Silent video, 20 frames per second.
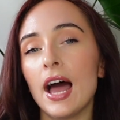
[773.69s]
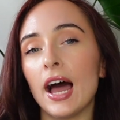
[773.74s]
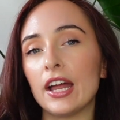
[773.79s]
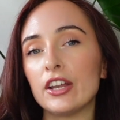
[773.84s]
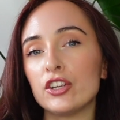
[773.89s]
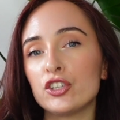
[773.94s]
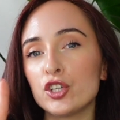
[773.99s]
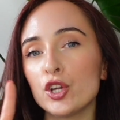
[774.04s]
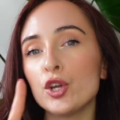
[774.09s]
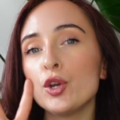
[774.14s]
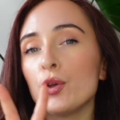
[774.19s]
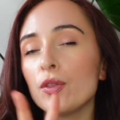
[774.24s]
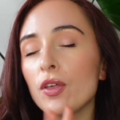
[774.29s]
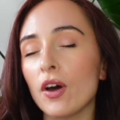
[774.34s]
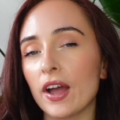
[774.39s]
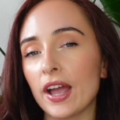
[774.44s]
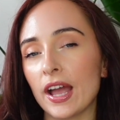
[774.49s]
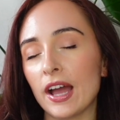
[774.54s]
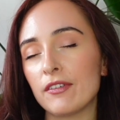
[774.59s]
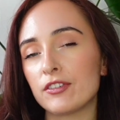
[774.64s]
And two that
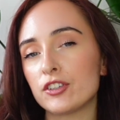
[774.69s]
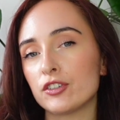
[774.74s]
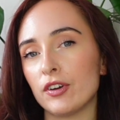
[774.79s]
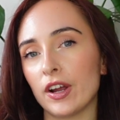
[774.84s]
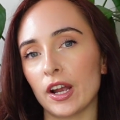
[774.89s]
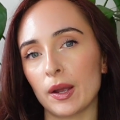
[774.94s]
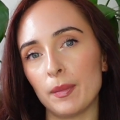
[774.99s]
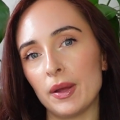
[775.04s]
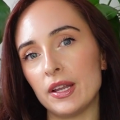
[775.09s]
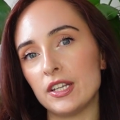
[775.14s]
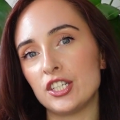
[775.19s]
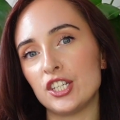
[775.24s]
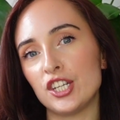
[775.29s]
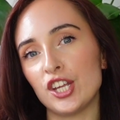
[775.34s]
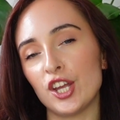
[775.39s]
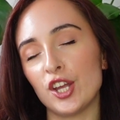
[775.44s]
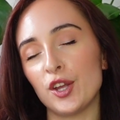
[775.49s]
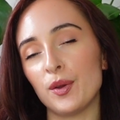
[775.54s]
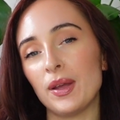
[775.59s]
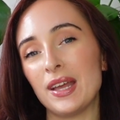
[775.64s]
I have to recommend to
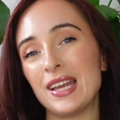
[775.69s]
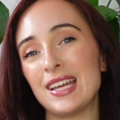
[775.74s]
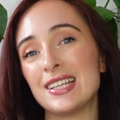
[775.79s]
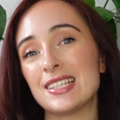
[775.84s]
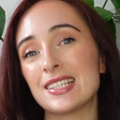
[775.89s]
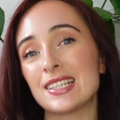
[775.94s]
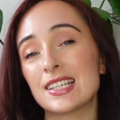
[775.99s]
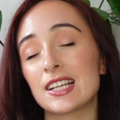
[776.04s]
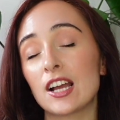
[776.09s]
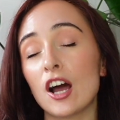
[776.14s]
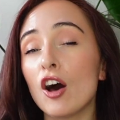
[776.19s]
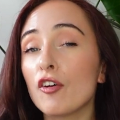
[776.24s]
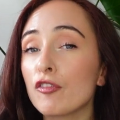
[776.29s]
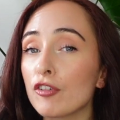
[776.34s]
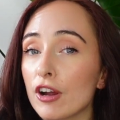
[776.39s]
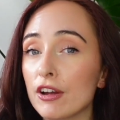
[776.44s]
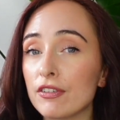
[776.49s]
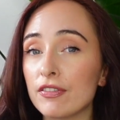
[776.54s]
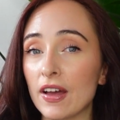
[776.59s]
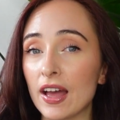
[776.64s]
you is the
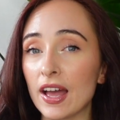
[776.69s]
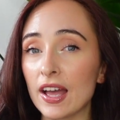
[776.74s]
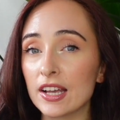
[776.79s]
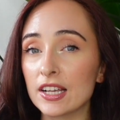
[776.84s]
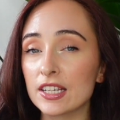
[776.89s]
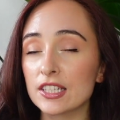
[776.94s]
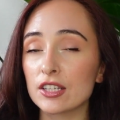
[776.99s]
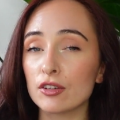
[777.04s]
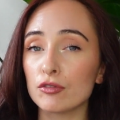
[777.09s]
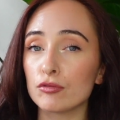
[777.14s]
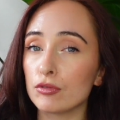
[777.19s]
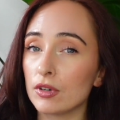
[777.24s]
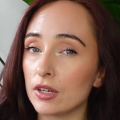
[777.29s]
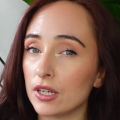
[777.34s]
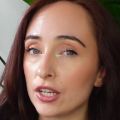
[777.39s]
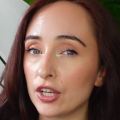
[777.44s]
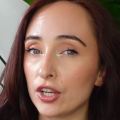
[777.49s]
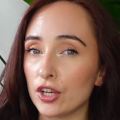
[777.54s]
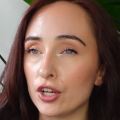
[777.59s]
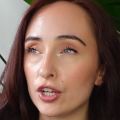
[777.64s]
Cover FX,
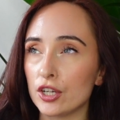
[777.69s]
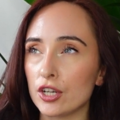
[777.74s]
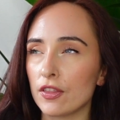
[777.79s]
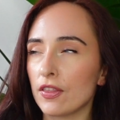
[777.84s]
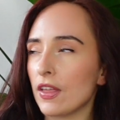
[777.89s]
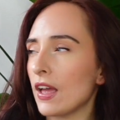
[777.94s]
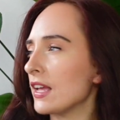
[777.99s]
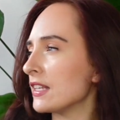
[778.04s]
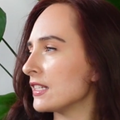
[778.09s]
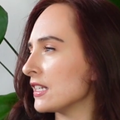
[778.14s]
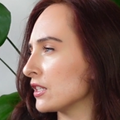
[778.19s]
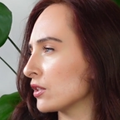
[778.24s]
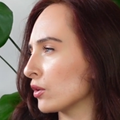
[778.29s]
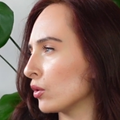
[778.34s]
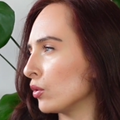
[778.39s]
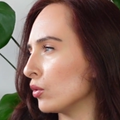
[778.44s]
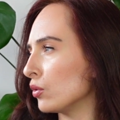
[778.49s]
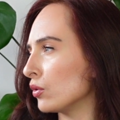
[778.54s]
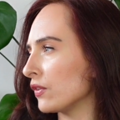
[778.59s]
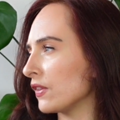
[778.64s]
really good. Theirs is
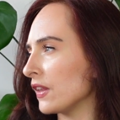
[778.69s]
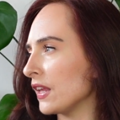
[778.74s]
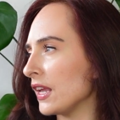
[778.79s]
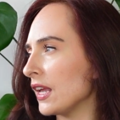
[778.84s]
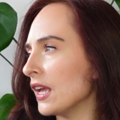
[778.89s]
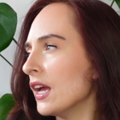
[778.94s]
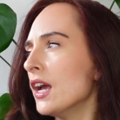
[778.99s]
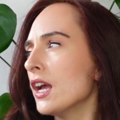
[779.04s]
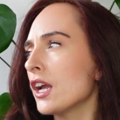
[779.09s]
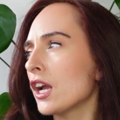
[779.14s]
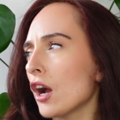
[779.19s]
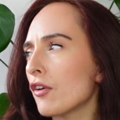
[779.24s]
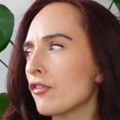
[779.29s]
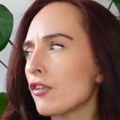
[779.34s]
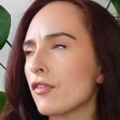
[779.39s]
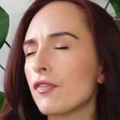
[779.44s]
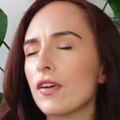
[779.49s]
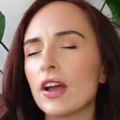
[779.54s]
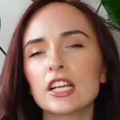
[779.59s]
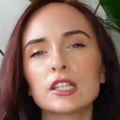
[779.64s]
called the Cover
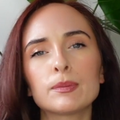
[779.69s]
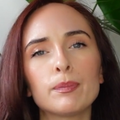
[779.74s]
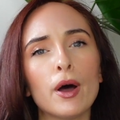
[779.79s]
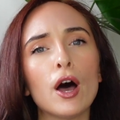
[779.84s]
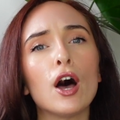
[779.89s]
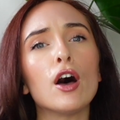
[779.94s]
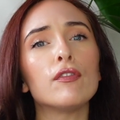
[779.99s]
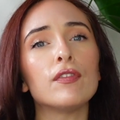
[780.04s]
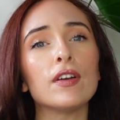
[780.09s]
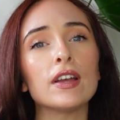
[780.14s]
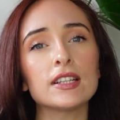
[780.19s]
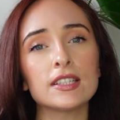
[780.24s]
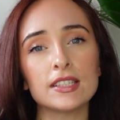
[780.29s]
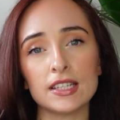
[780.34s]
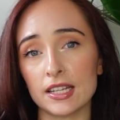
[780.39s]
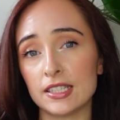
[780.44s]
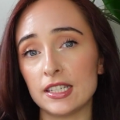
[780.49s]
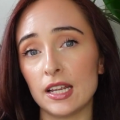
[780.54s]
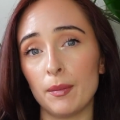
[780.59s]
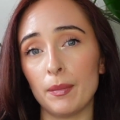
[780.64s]
FX Perfect
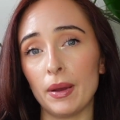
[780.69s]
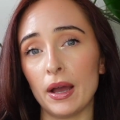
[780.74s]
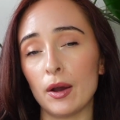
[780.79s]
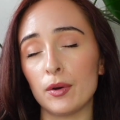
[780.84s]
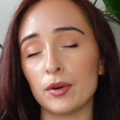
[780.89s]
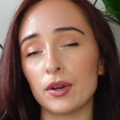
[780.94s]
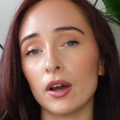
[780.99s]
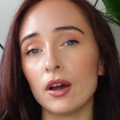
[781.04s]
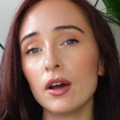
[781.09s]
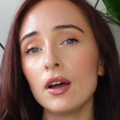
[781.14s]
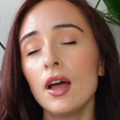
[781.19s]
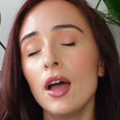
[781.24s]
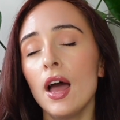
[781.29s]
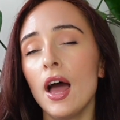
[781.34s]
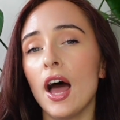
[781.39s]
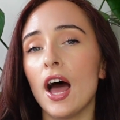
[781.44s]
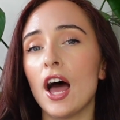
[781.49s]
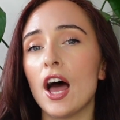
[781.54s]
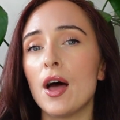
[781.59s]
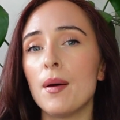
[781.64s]
Setting Powder.
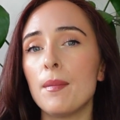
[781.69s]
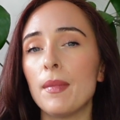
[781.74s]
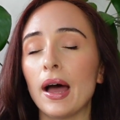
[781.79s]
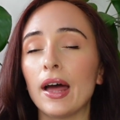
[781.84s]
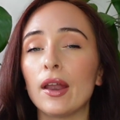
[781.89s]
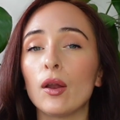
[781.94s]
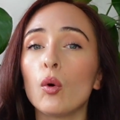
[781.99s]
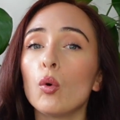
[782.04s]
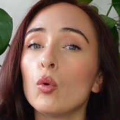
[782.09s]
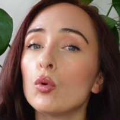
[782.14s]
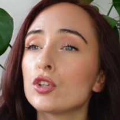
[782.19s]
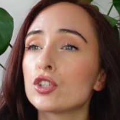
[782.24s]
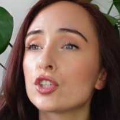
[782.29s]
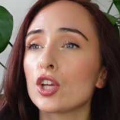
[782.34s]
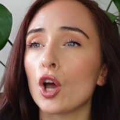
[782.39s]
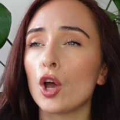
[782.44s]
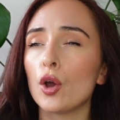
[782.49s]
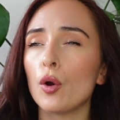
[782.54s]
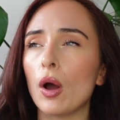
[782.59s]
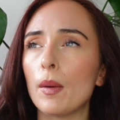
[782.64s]
And also
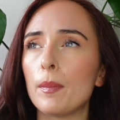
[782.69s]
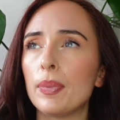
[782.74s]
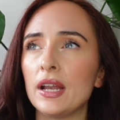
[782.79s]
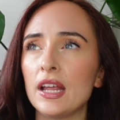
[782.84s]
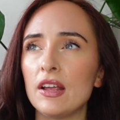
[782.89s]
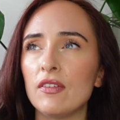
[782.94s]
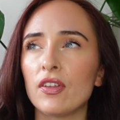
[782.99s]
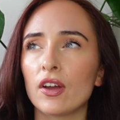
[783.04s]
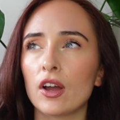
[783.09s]
I believe the